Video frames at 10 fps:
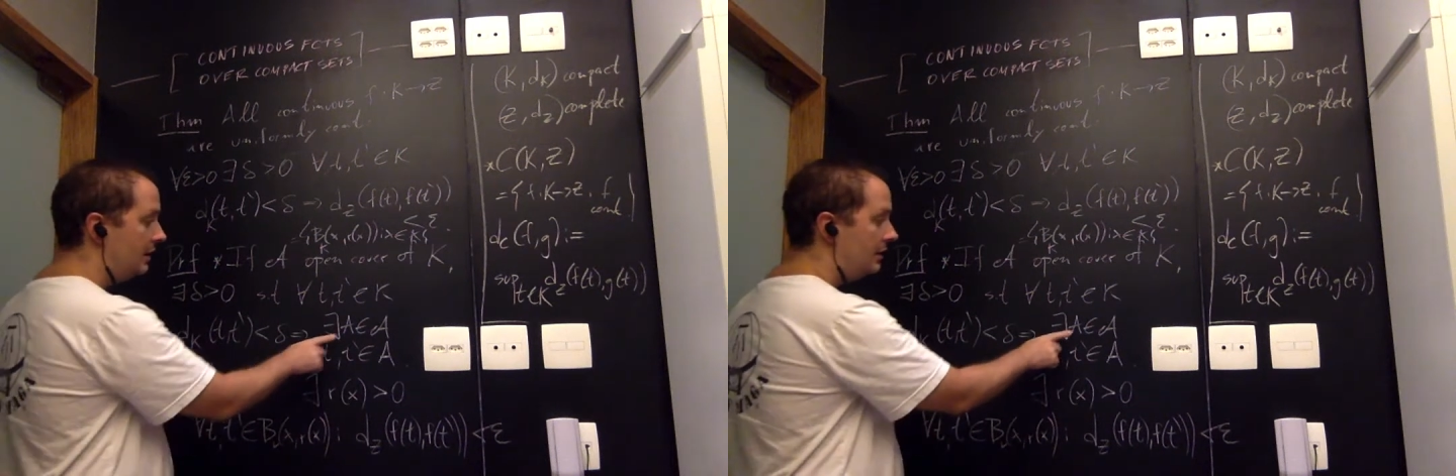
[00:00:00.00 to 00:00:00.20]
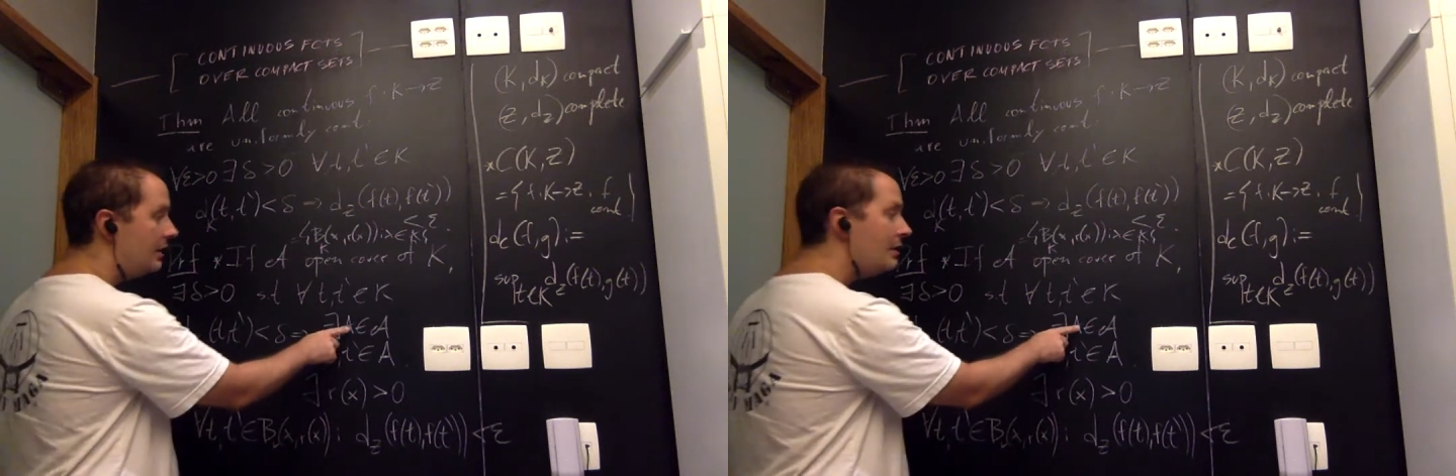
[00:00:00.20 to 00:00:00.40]

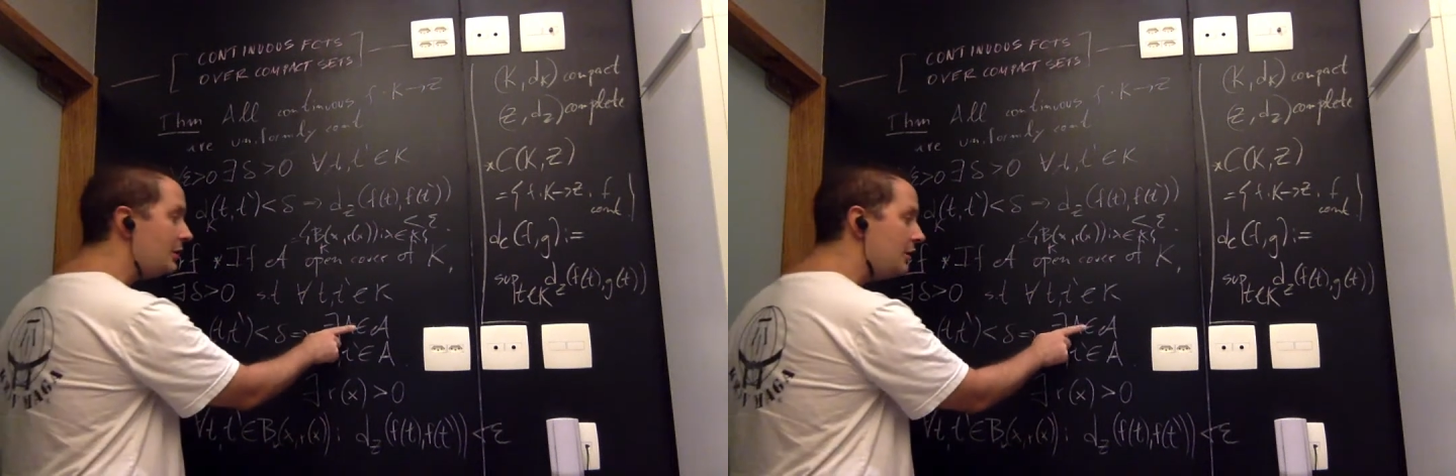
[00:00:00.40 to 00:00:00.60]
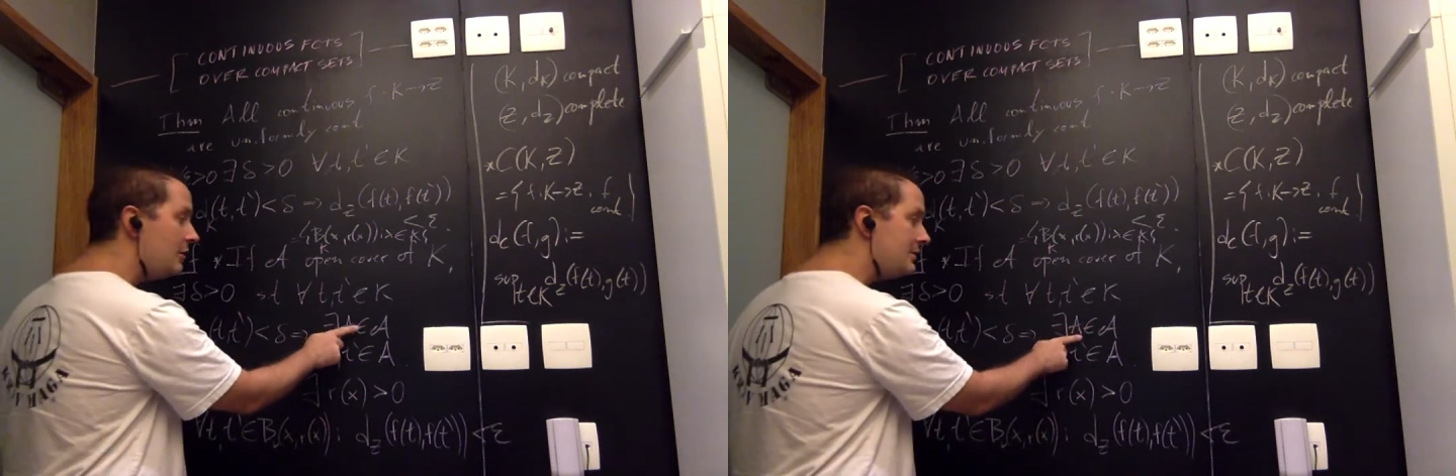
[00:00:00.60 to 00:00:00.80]
they
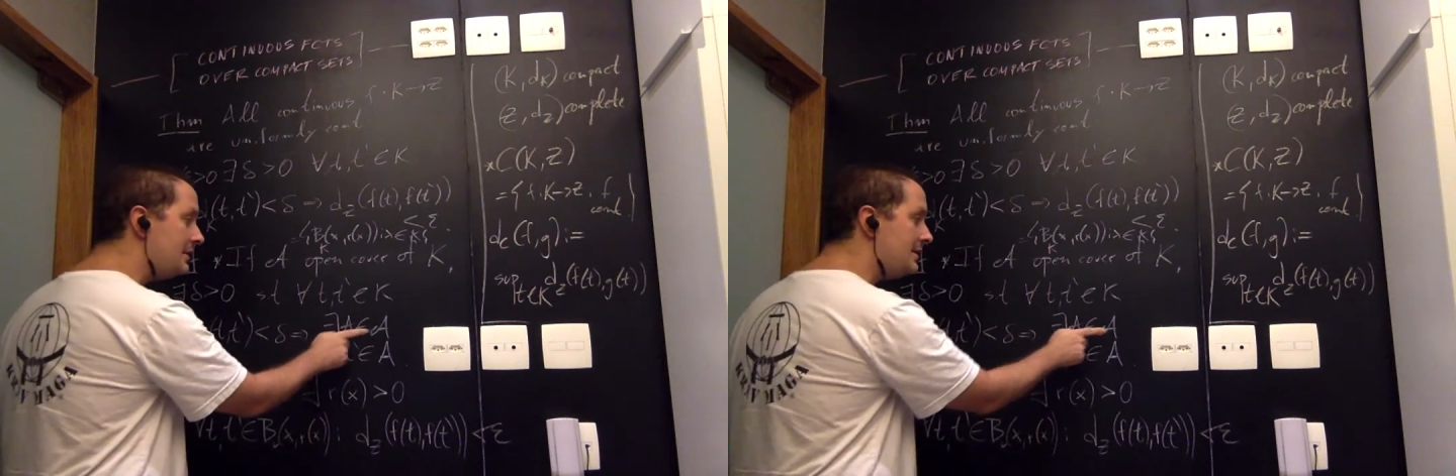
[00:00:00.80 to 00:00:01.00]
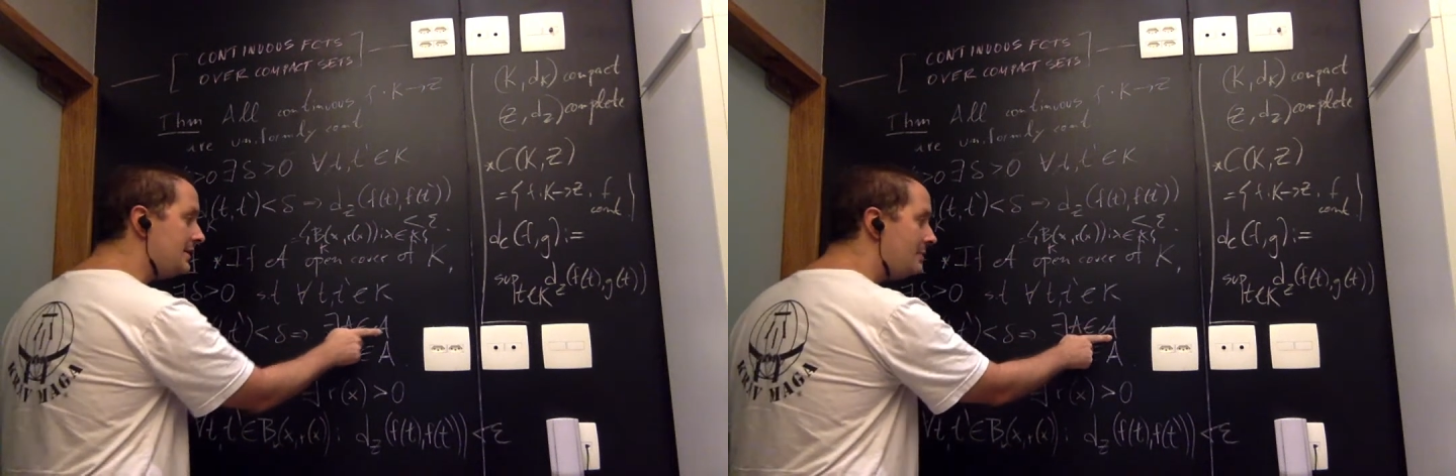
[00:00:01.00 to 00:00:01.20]
belong to
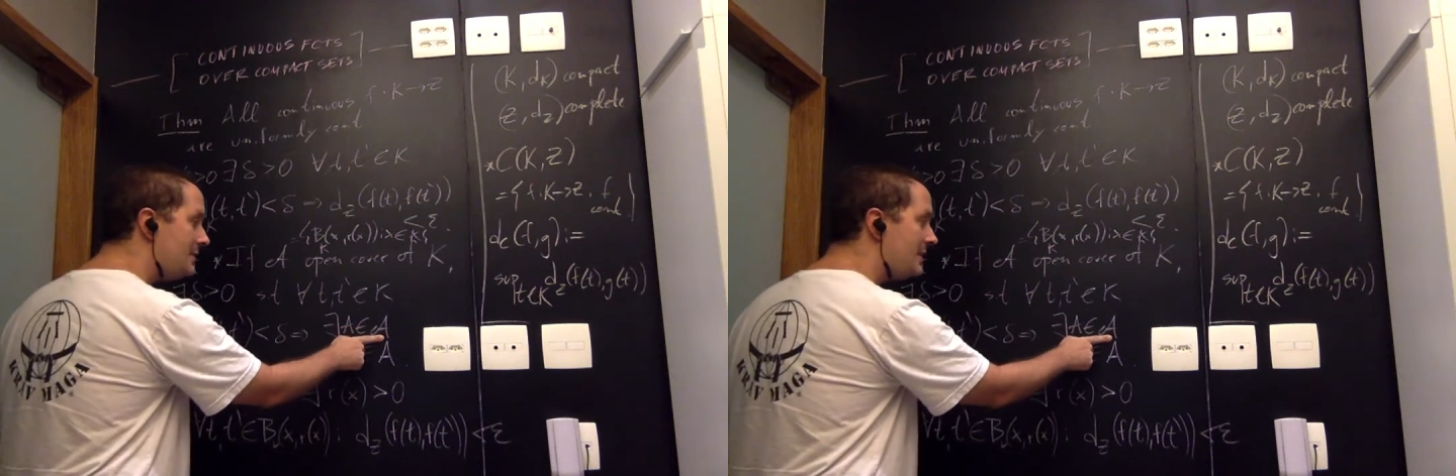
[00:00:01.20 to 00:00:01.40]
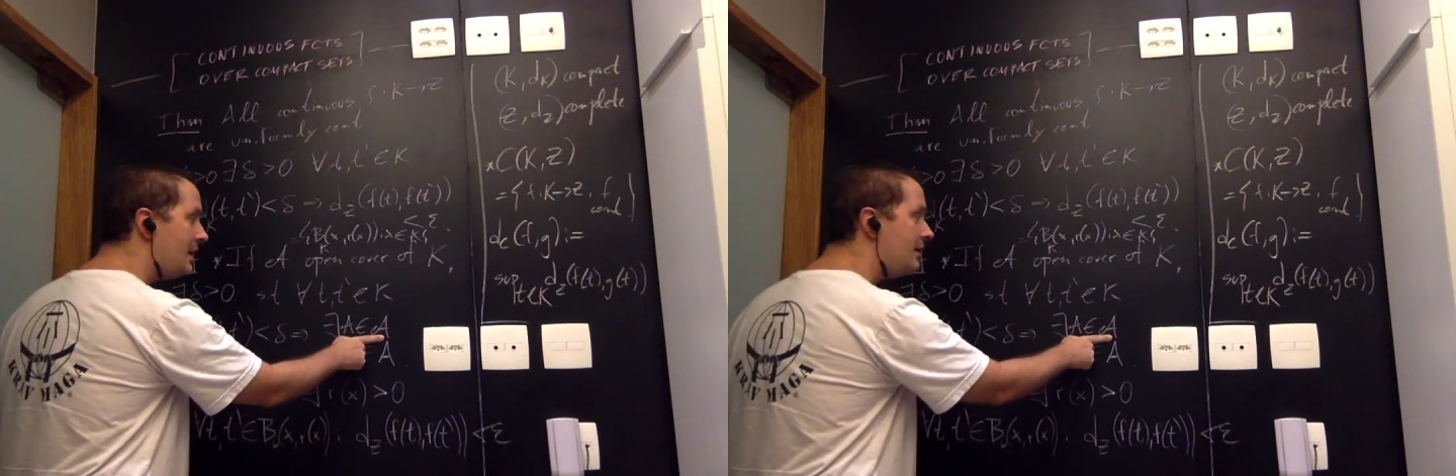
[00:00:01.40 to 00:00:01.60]
the same
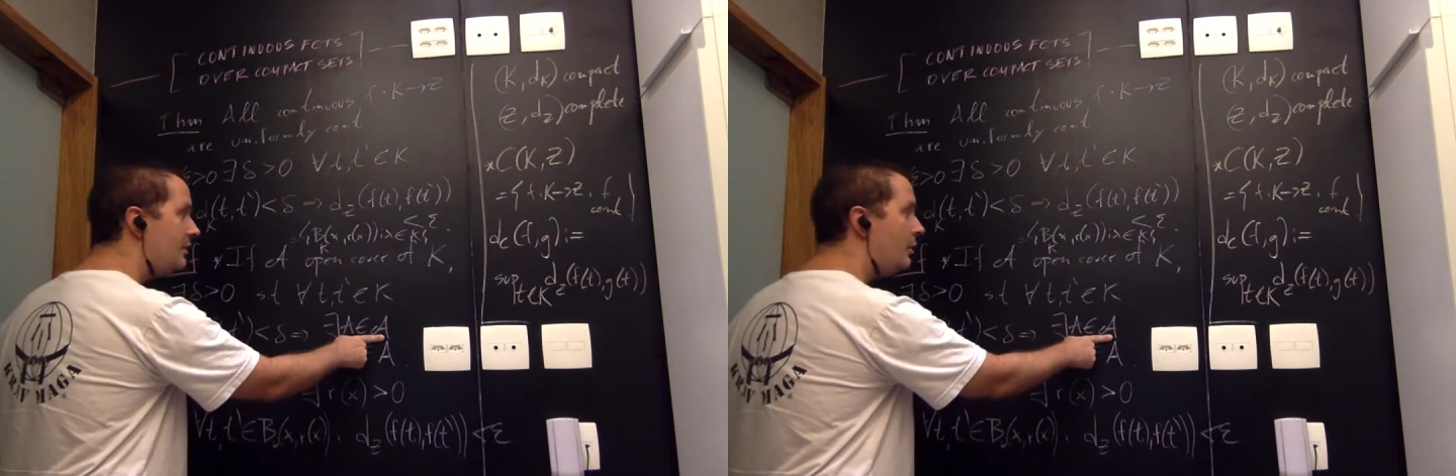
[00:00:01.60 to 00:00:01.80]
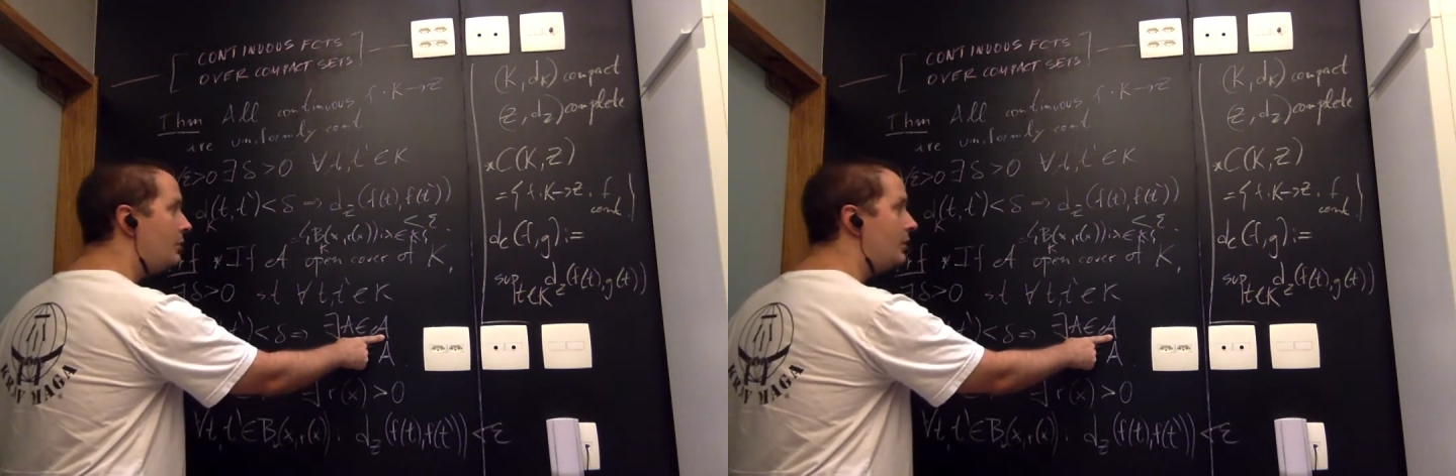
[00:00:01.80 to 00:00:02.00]
set in
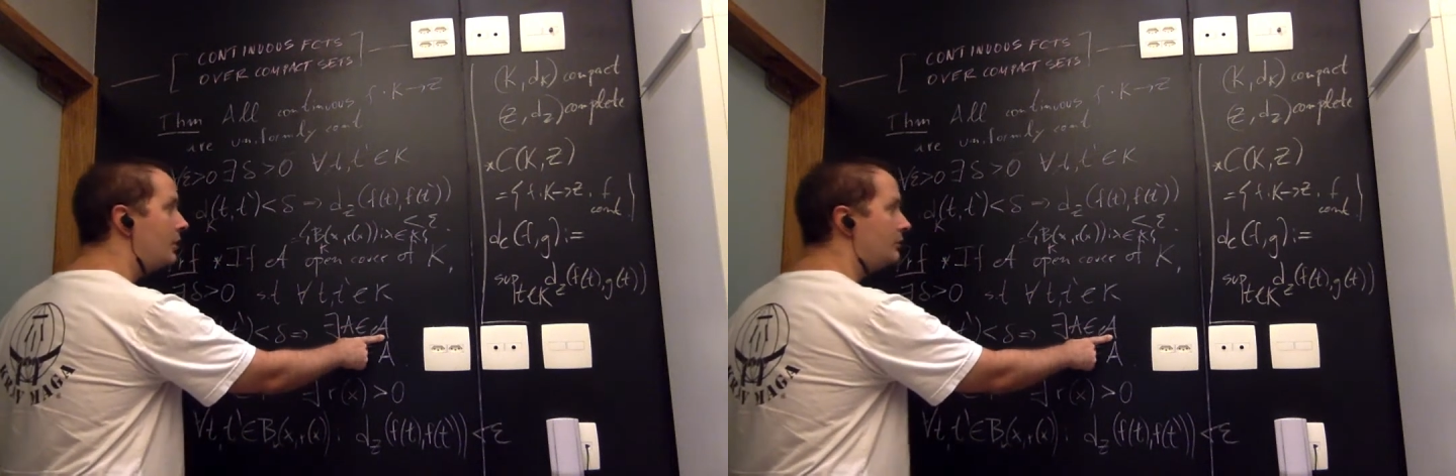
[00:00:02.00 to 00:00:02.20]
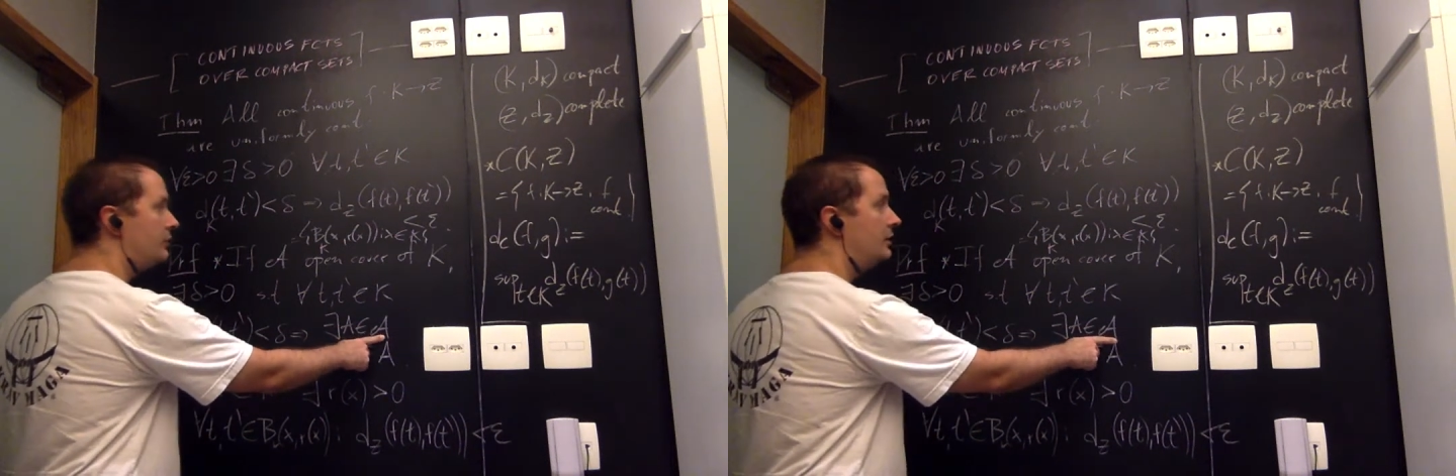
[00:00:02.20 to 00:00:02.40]
the open
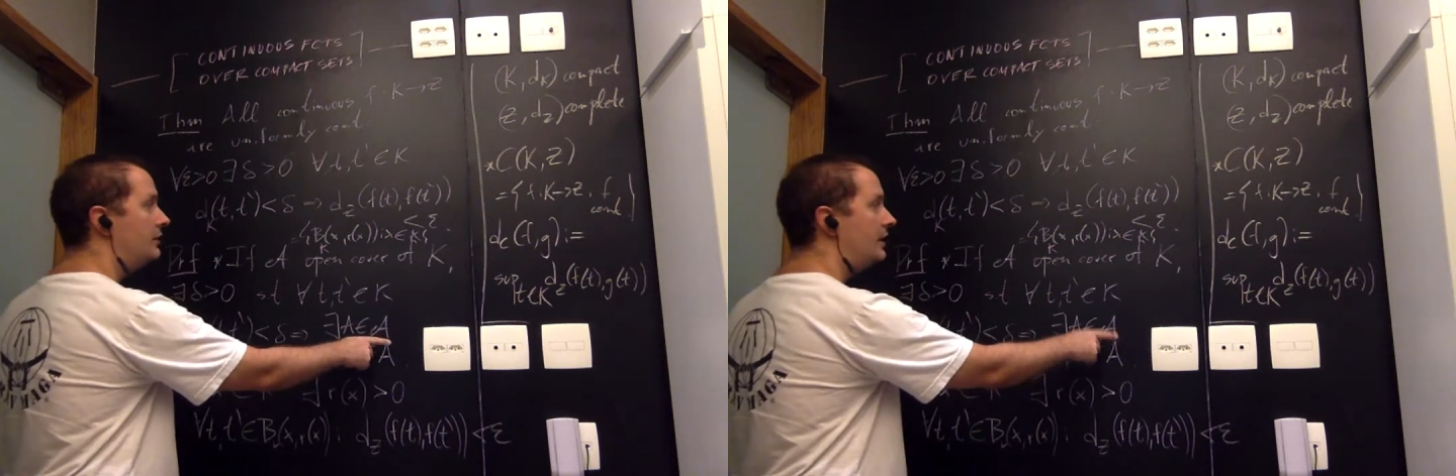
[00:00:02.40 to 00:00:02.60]
cover.